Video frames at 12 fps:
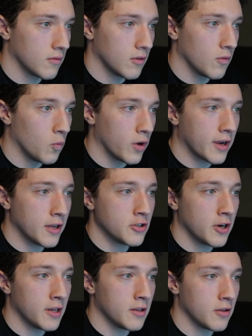What got
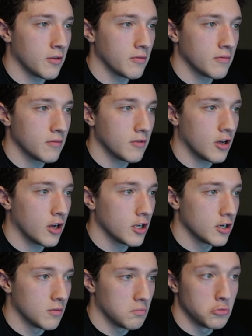traded to?
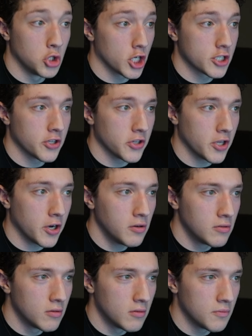Just the
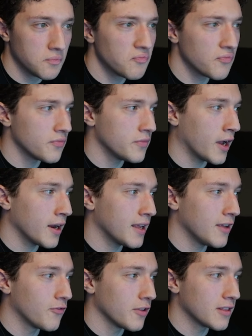low? Not
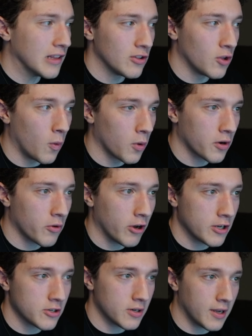even the lower
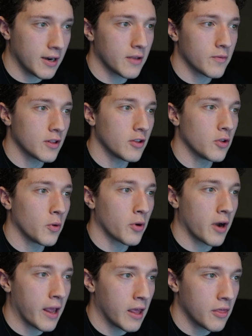quadrant, not even the
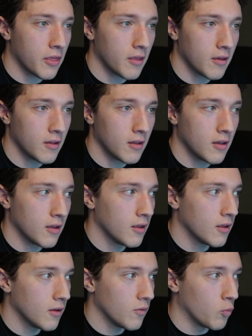lower eighth.
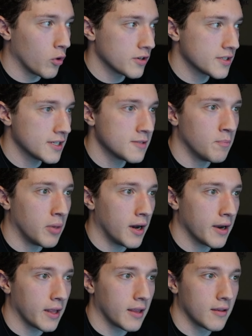Where's this
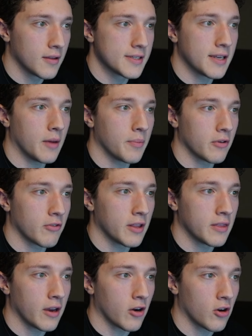body stopping right
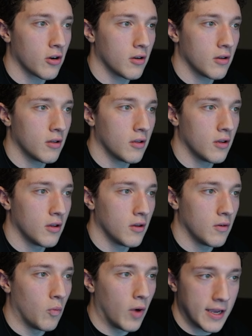there?
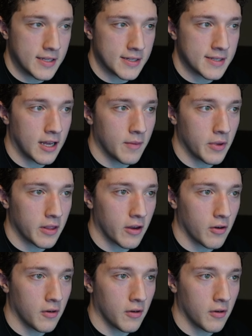Why is it stopping there?